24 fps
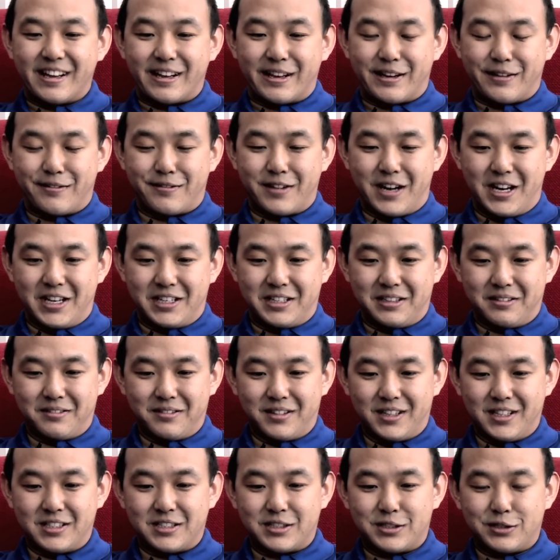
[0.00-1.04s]
Writing
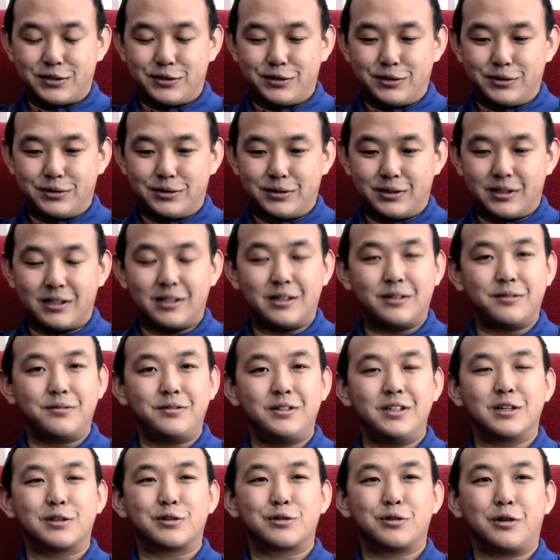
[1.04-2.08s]
wise,
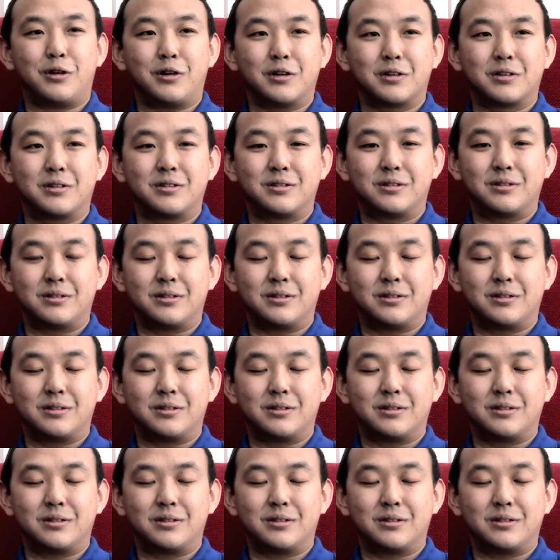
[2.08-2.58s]
we are taught.